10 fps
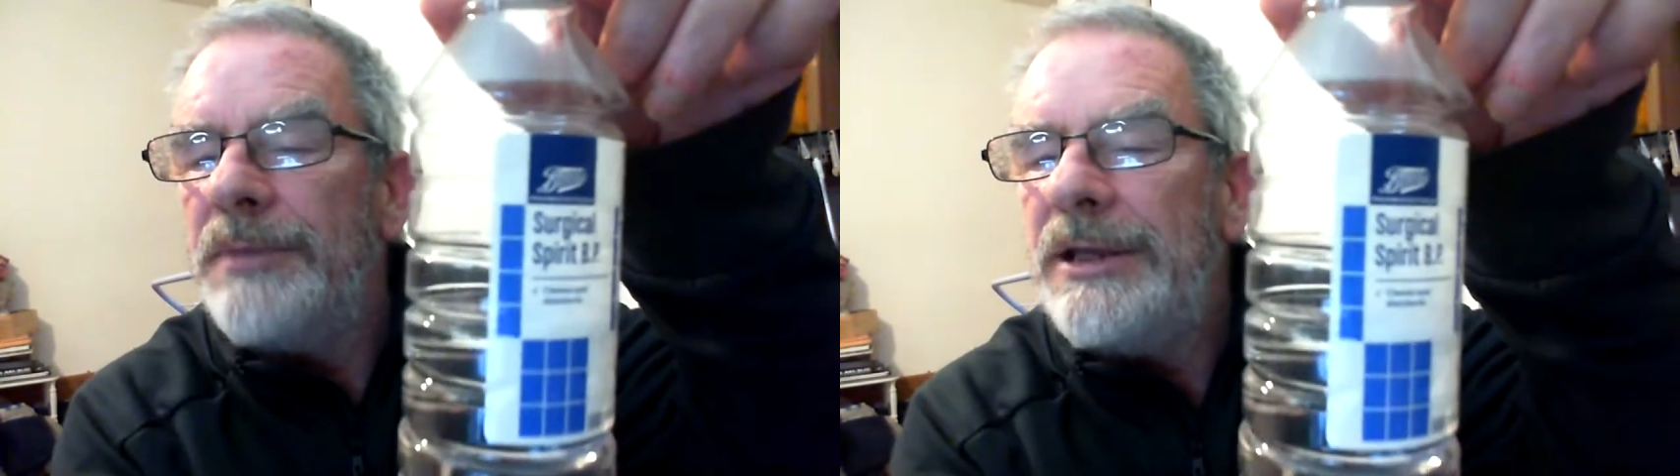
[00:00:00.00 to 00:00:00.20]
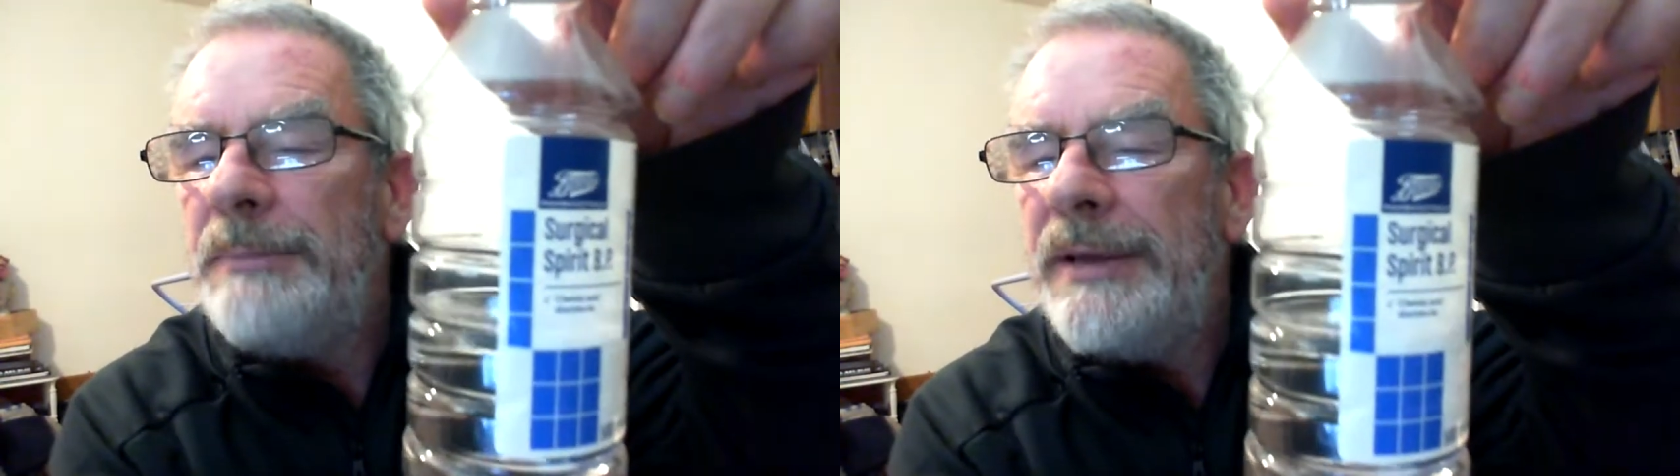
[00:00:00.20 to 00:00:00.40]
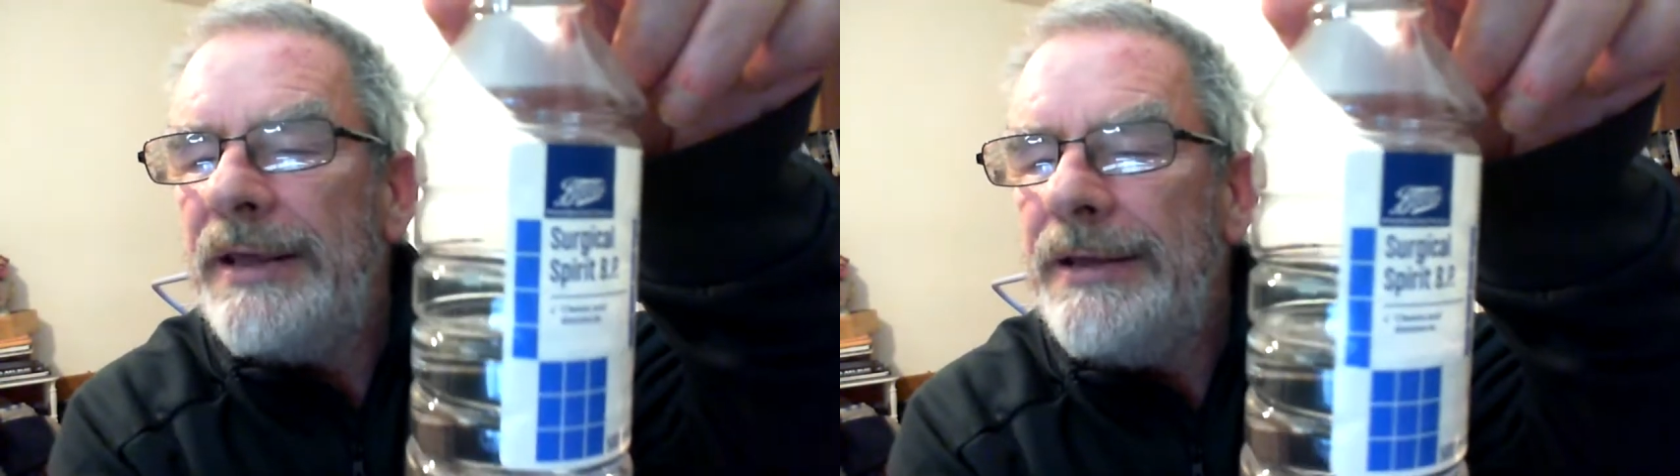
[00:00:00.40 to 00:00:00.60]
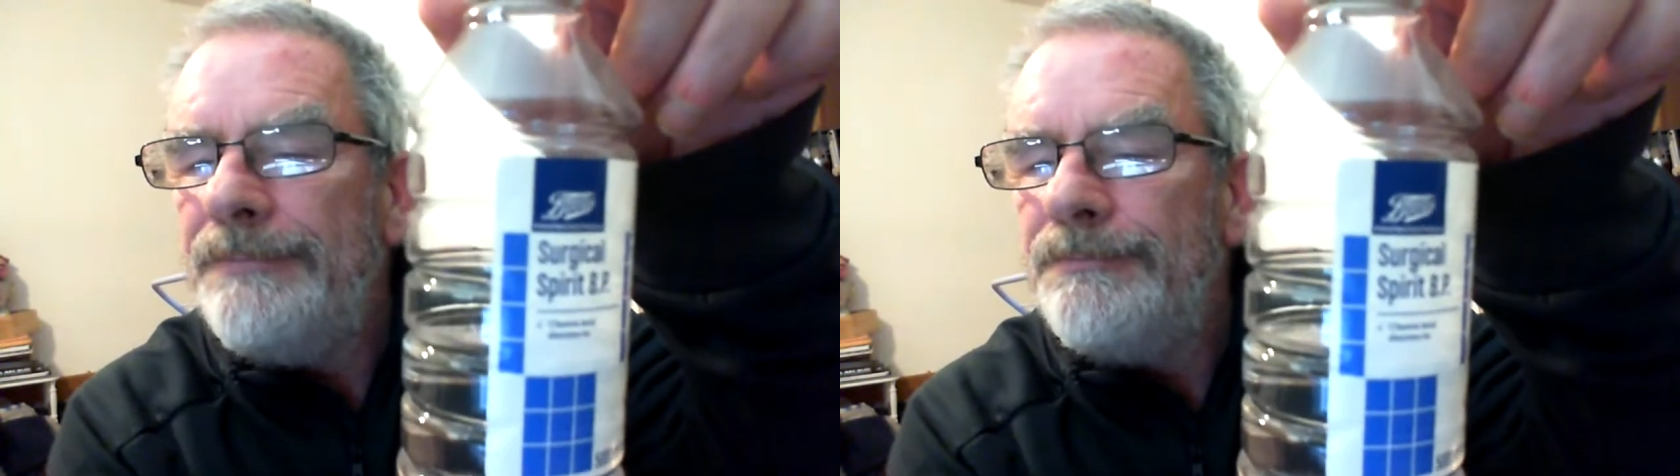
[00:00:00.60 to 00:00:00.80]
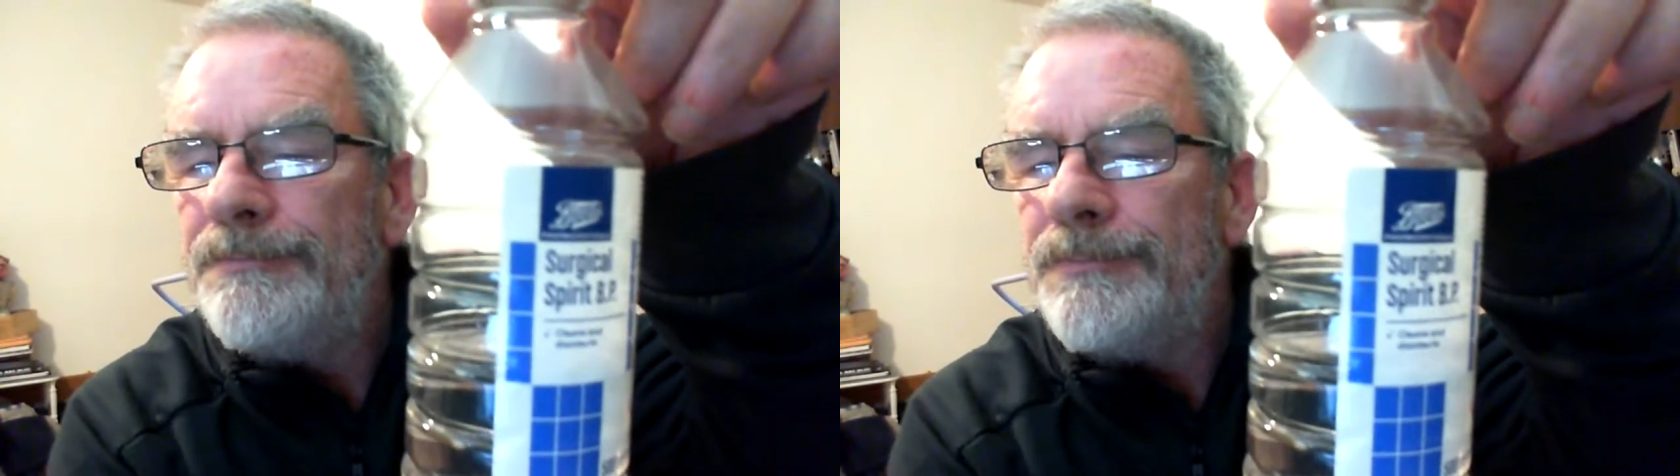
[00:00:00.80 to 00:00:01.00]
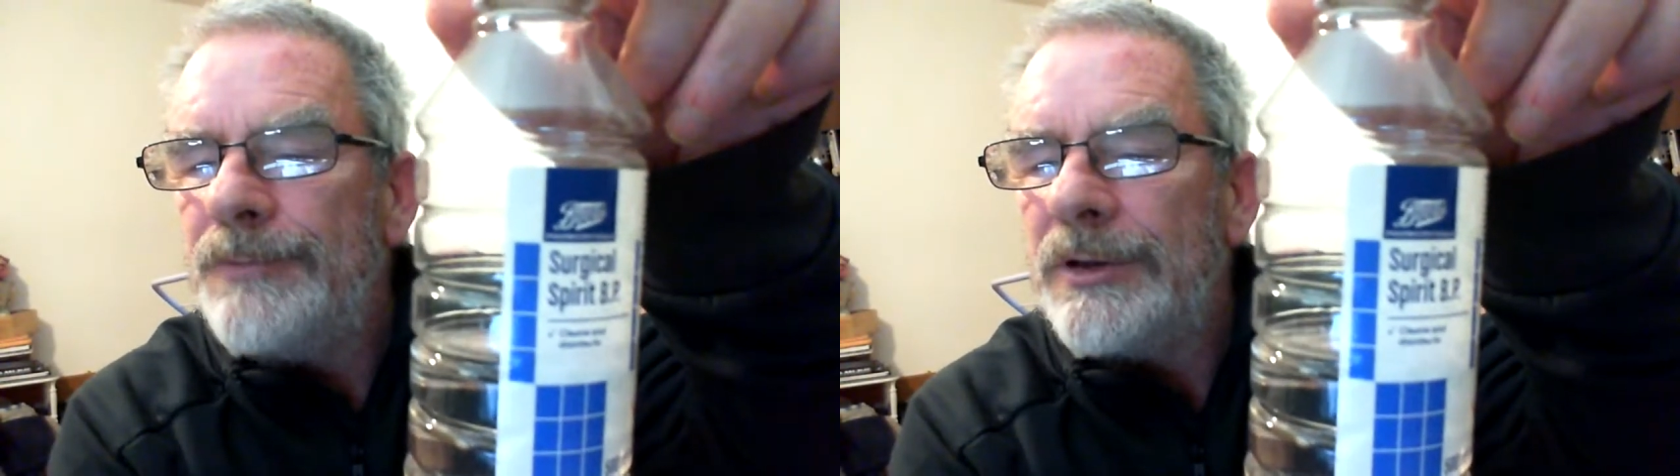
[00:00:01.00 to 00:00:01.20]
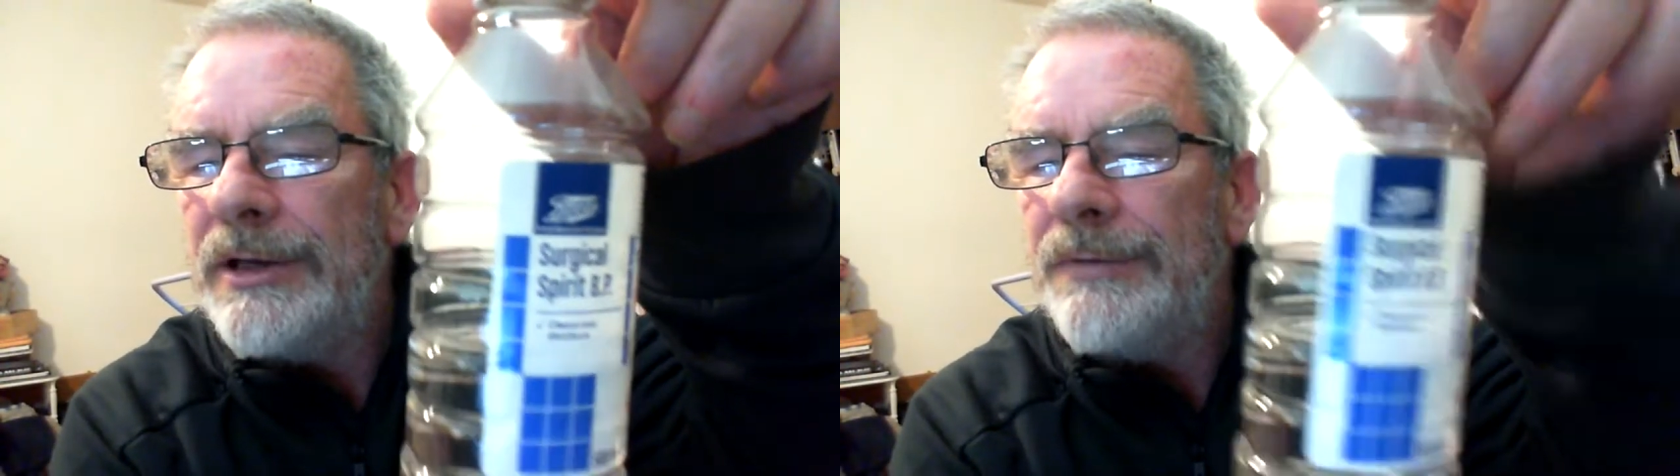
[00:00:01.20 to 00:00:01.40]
BP. Okay,